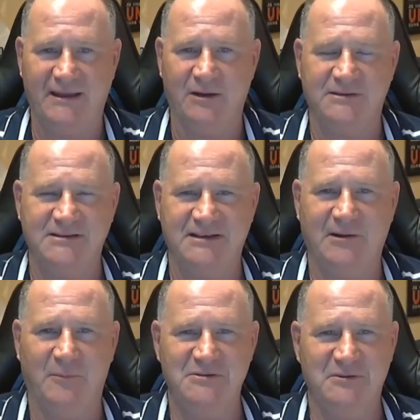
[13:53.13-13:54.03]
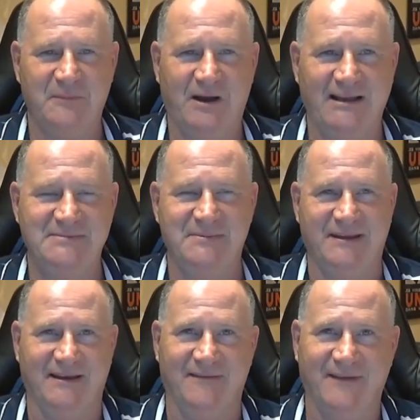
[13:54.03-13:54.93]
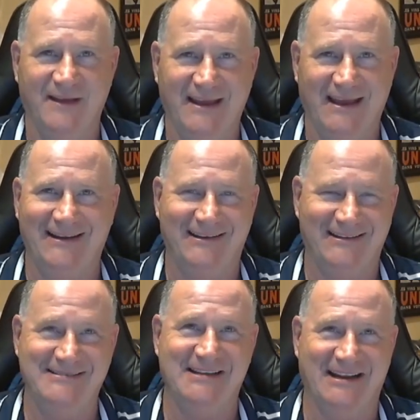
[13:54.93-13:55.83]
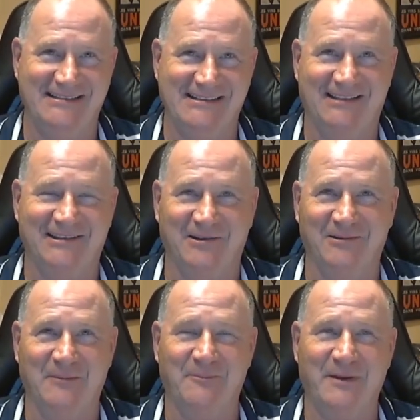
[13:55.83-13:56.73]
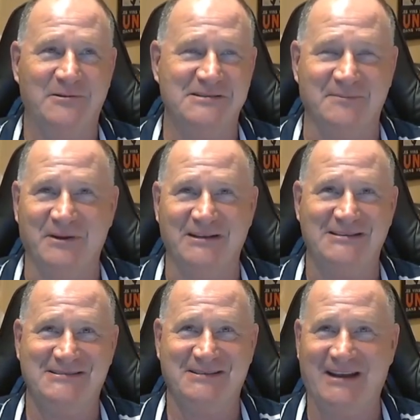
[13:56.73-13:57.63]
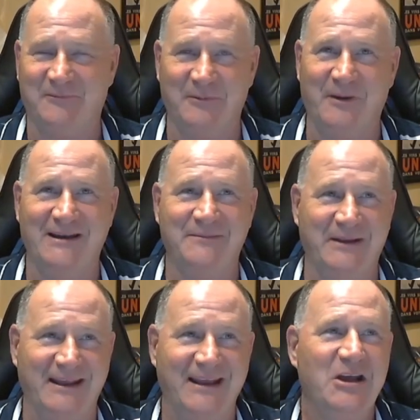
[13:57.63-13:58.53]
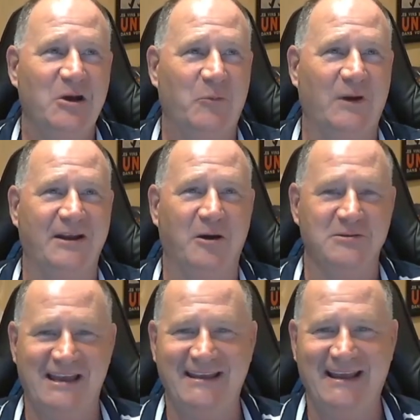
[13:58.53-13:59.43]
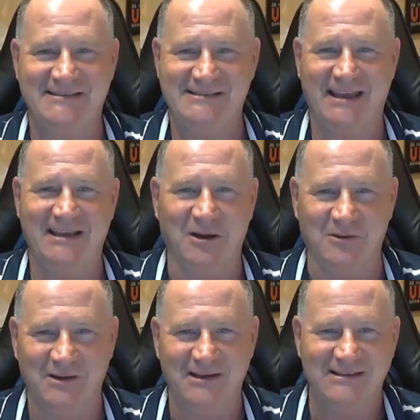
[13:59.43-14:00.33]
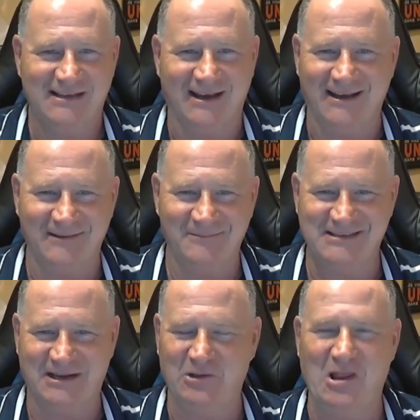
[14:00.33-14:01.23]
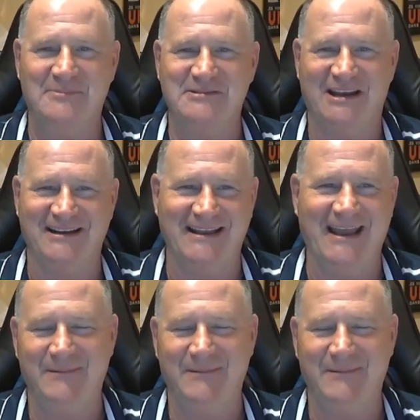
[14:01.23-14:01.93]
It almost reminds me of, and this is not exactly a comparison, but it just kind of reminded me when Jose Canseco, it was like a lopsided game.